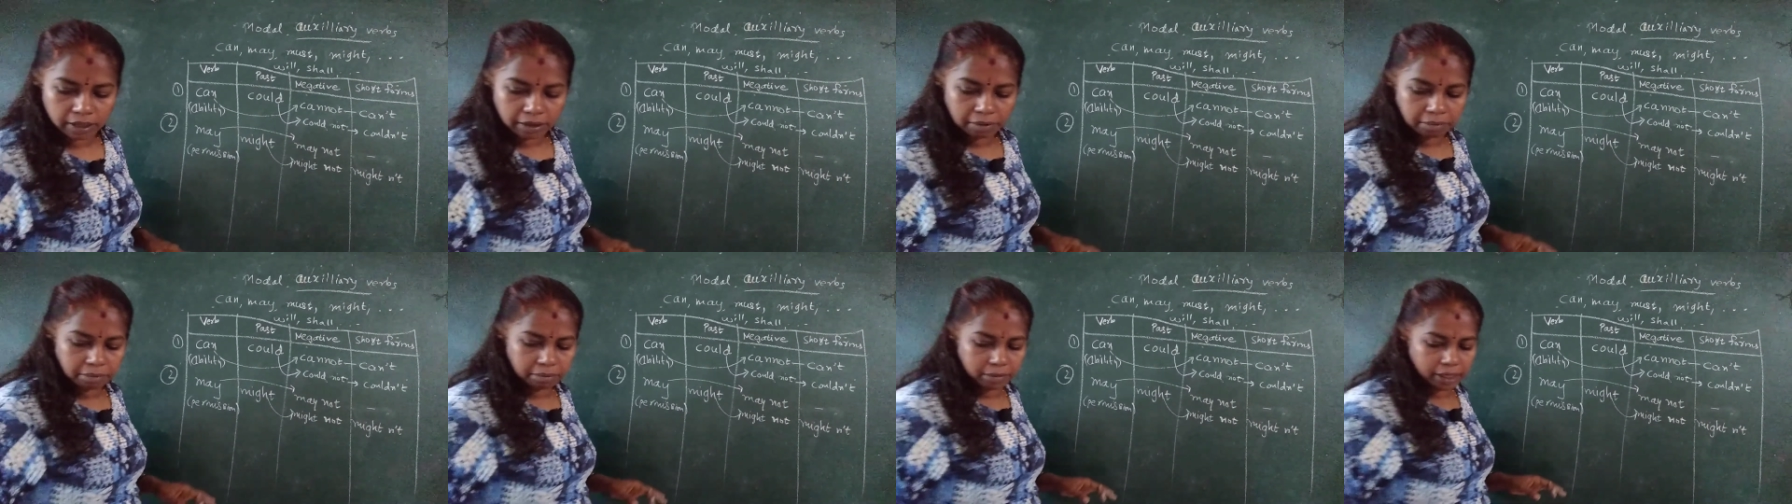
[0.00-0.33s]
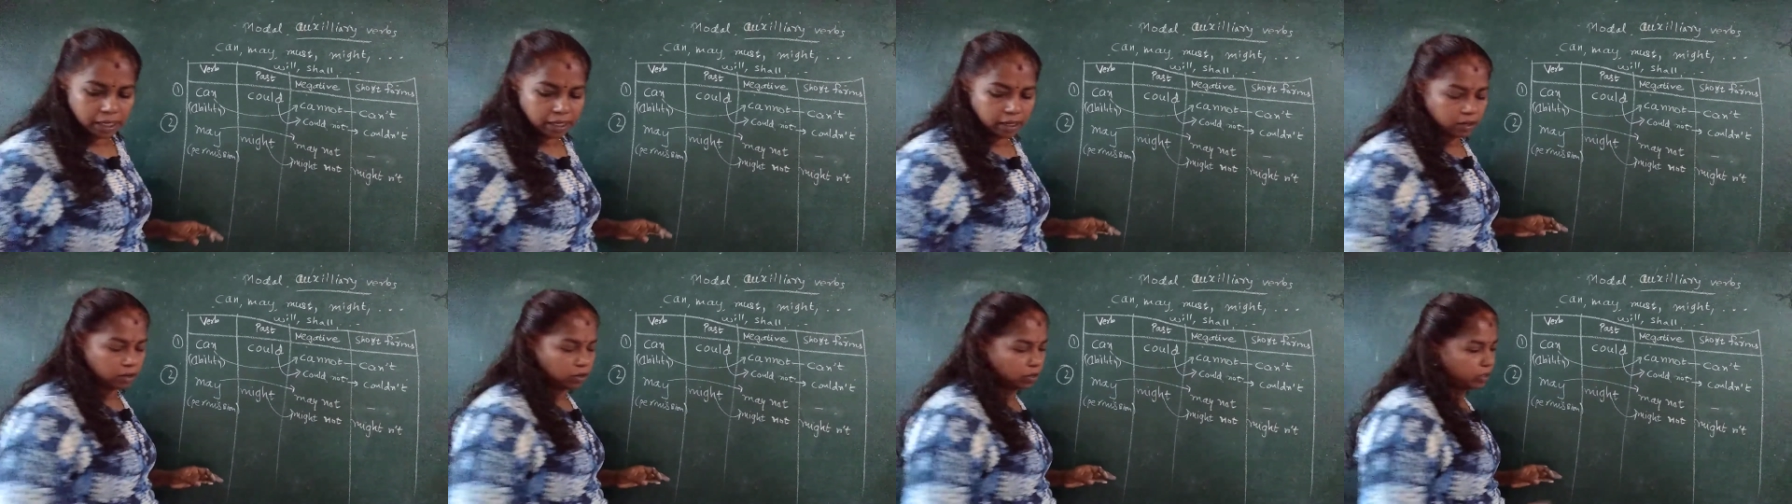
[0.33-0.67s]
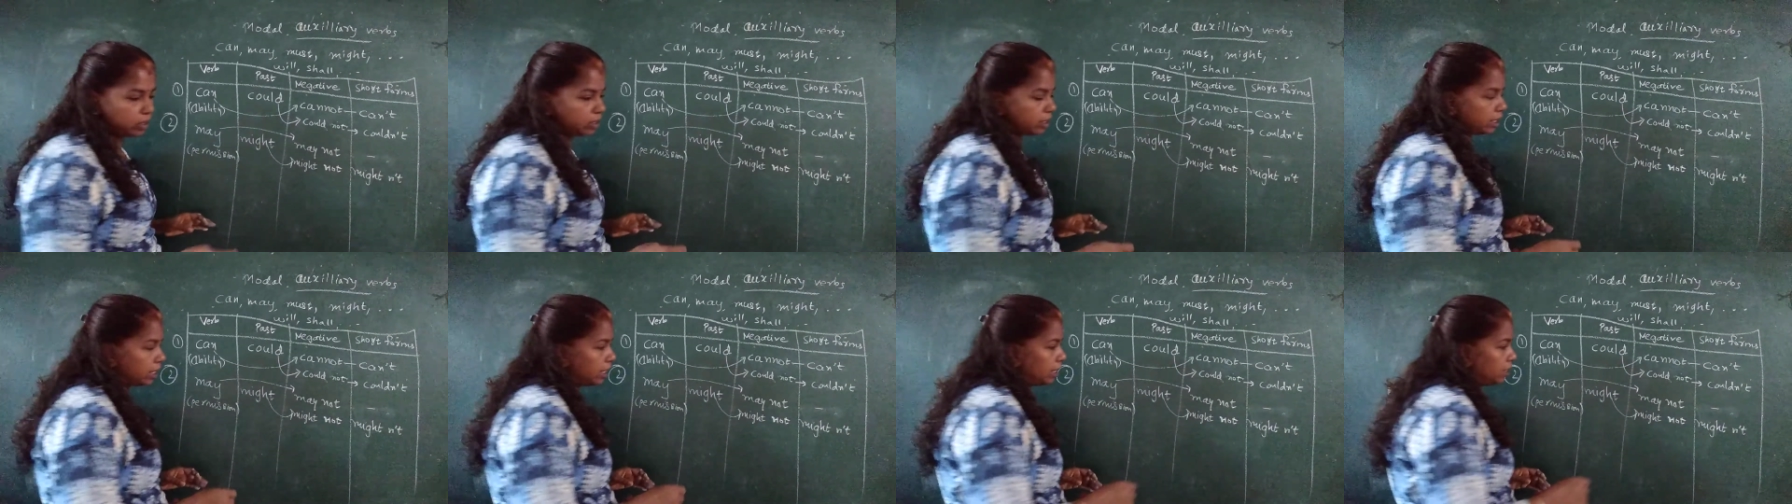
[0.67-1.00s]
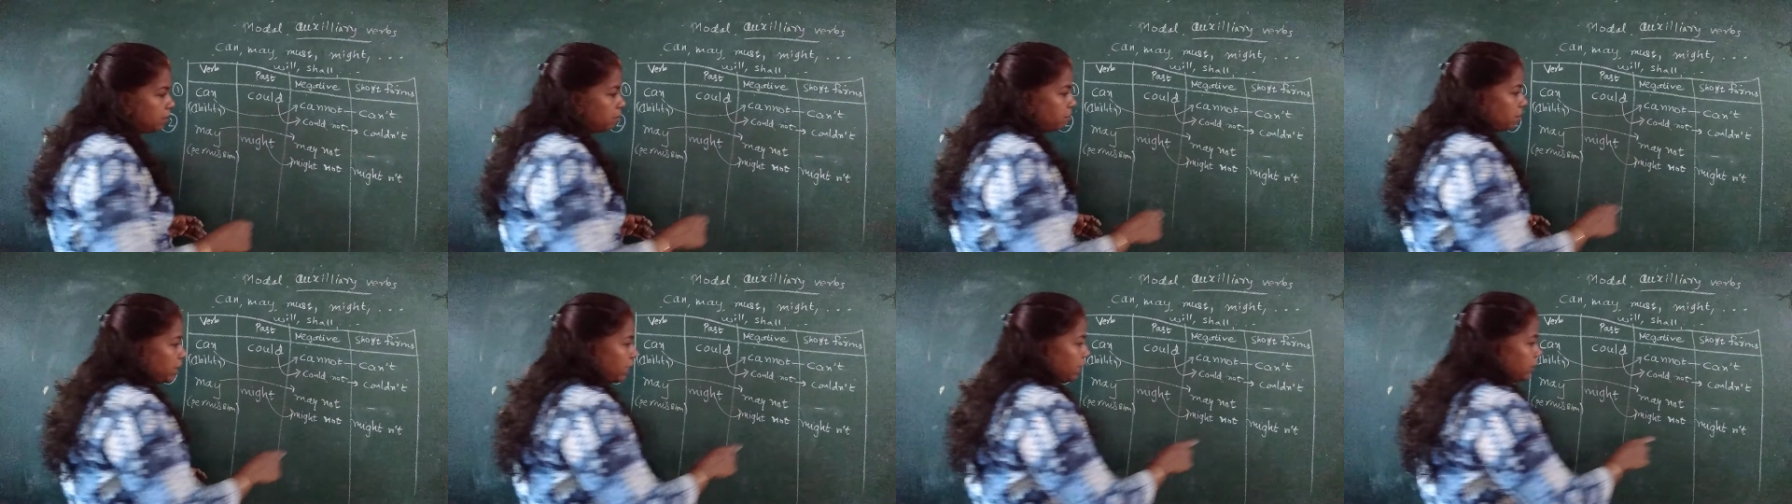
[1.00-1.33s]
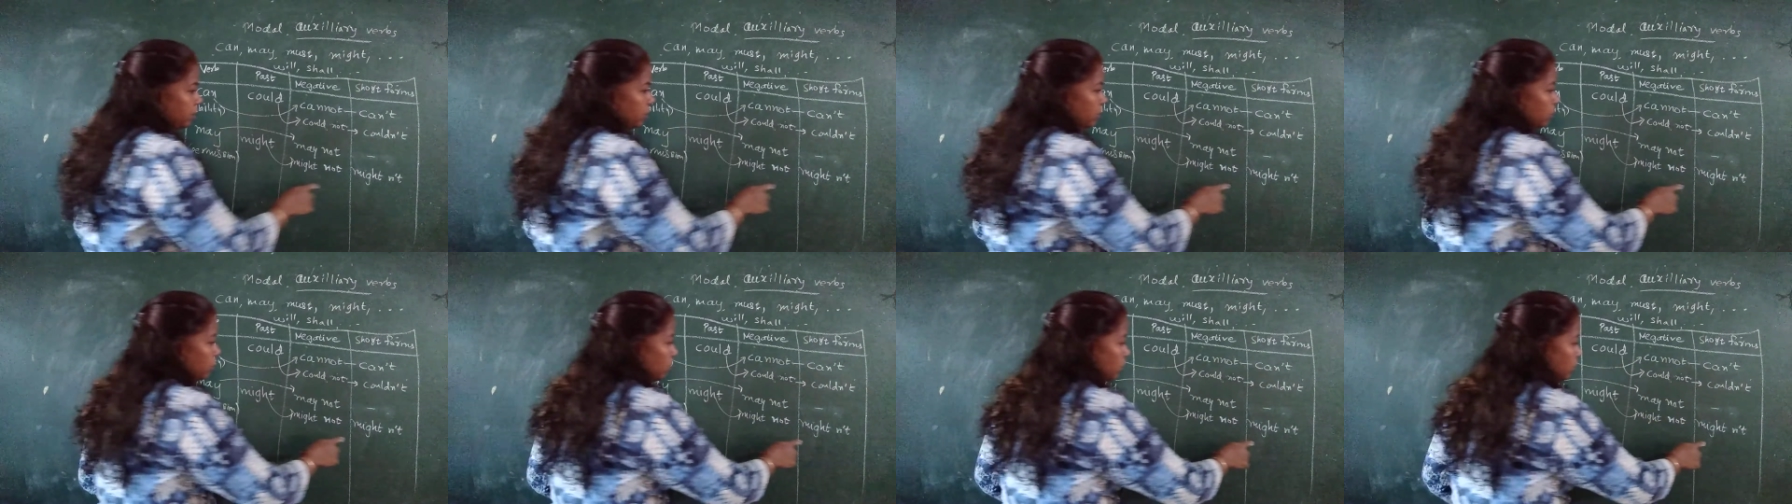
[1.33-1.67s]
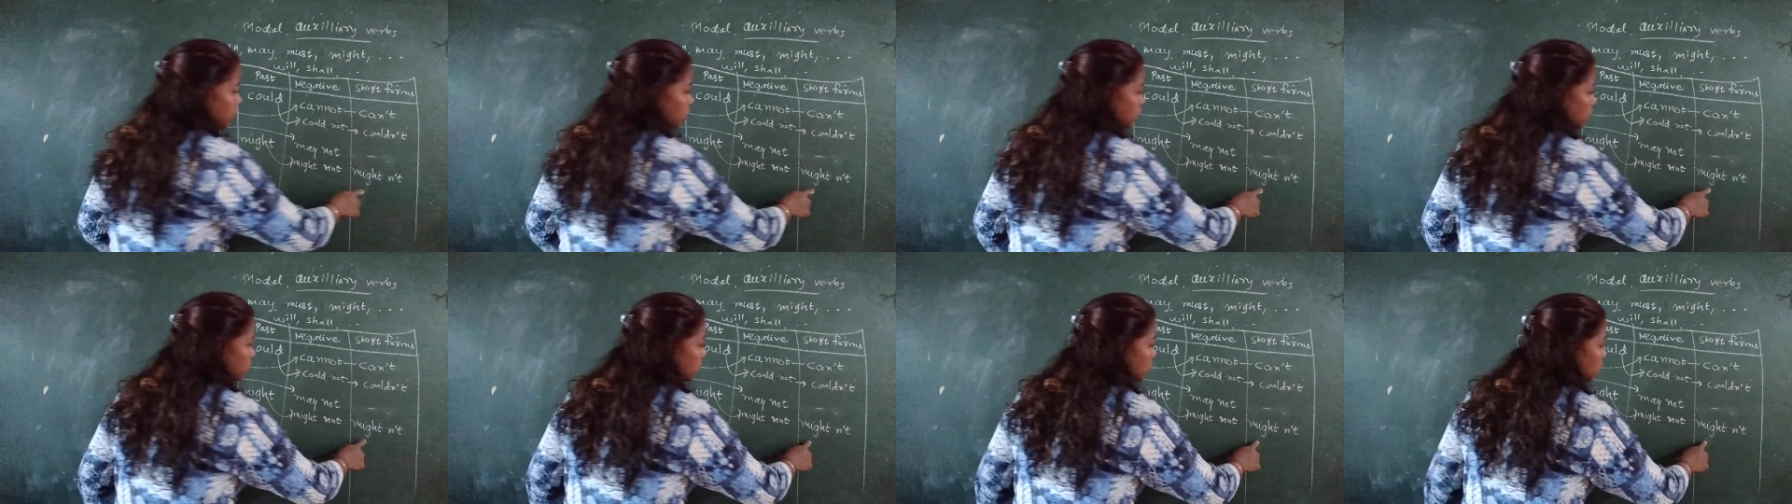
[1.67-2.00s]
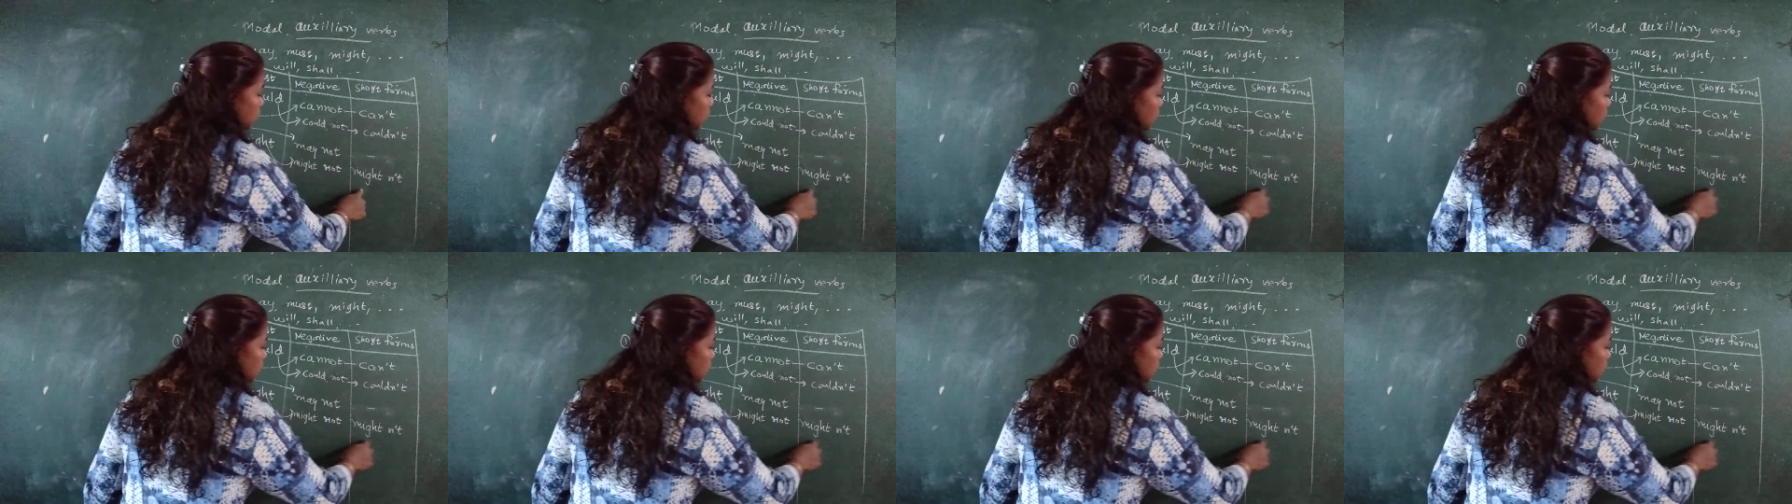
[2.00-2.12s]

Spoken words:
May not and might not.